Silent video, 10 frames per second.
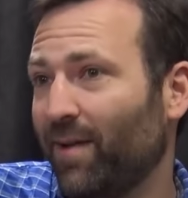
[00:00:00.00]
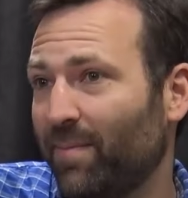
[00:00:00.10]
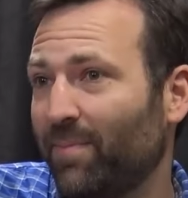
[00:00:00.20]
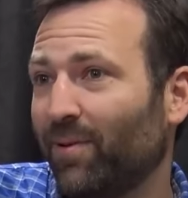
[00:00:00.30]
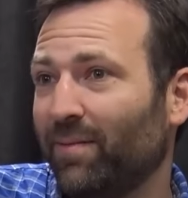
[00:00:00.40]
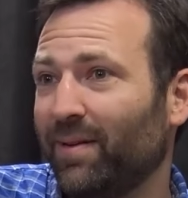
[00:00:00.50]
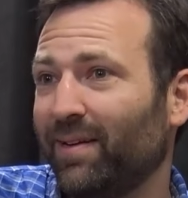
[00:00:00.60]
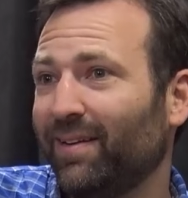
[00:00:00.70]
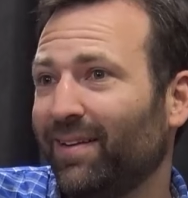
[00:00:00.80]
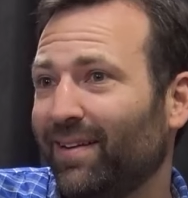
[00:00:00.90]
right? People, I
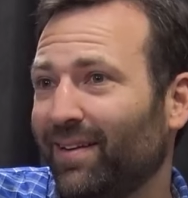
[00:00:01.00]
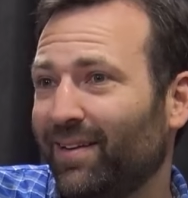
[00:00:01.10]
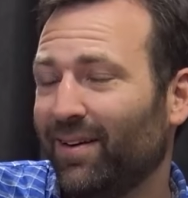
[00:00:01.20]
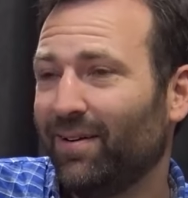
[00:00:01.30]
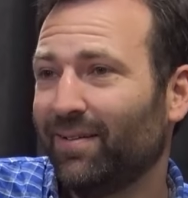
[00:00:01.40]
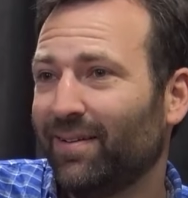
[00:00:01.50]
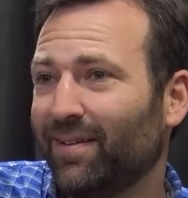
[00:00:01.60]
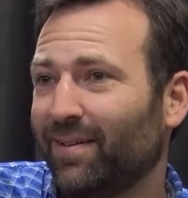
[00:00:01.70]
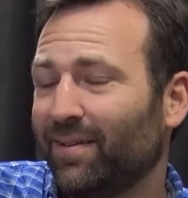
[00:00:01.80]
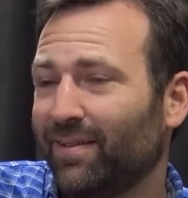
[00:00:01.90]
mean, you know. Yeah,
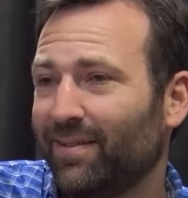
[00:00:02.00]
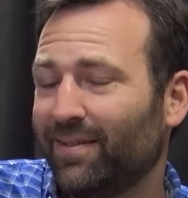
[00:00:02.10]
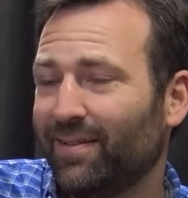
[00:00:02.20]
like I've been to